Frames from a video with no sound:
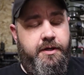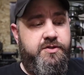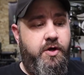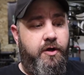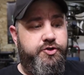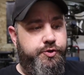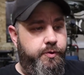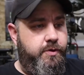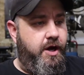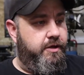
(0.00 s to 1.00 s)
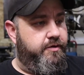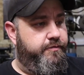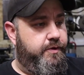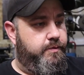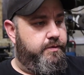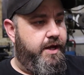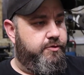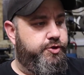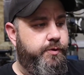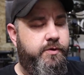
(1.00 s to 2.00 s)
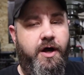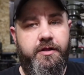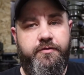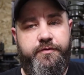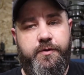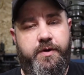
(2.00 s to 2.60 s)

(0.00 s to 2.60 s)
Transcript: It's called True Color View. Now, True Color View,